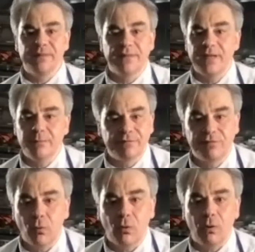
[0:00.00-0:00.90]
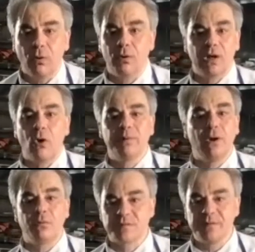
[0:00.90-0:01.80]
day before or a couple
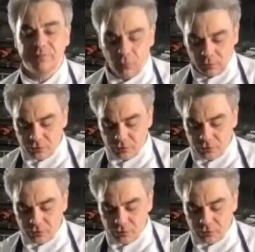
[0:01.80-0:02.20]
hours before,